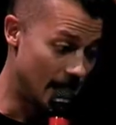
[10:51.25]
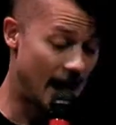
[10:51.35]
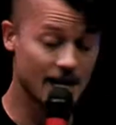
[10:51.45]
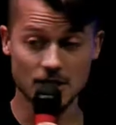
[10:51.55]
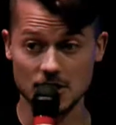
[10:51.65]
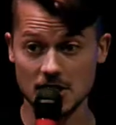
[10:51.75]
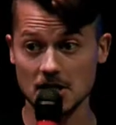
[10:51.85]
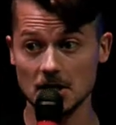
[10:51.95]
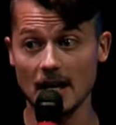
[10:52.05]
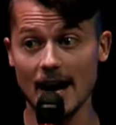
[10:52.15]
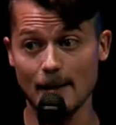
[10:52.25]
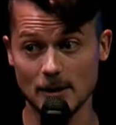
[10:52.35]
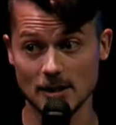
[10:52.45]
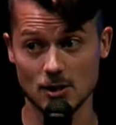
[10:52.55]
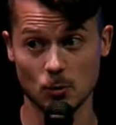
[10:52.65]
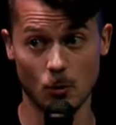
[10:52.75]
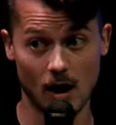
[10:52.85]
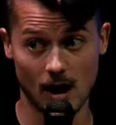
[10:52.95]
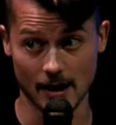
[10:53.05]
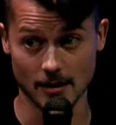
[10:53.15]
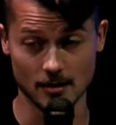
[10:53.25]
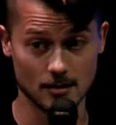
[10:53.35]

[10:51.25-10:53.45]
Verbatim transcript: I just slapped a swan